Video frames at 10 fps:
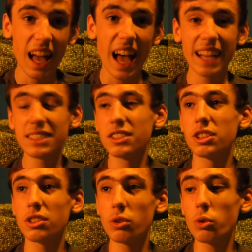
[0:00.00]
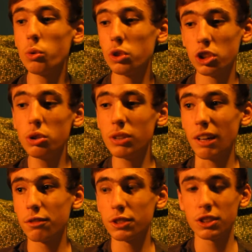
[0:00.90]
and all the new
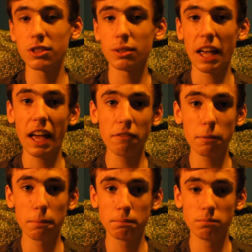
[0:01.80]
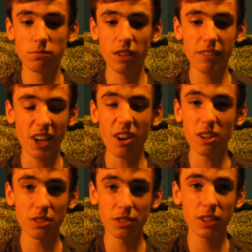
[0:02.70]
characters have a very
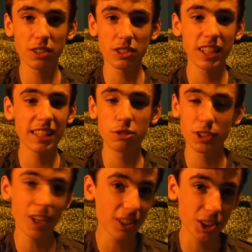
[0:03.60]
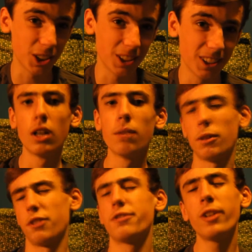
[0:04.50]
half-assed introduction.
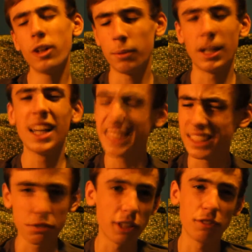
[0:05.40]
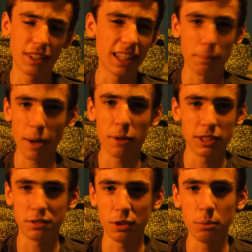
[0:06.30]
By far my least favourite thing about
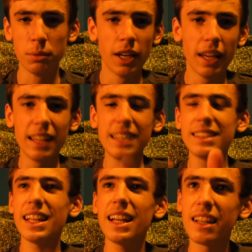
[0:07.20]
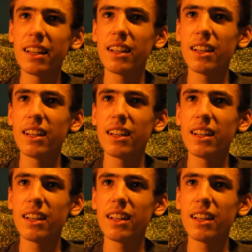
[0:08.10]
this film is that